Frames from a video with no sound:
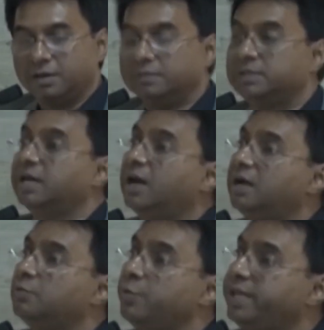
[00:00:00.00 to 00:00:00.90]
There
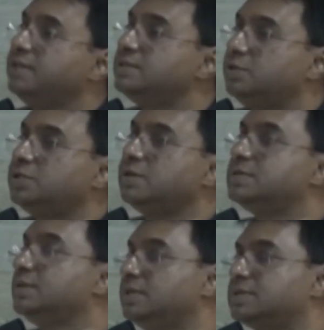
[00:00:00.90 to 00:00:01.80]
are weak
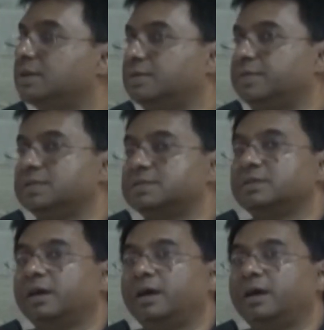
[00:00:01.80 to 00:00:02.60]
institutions in these countries.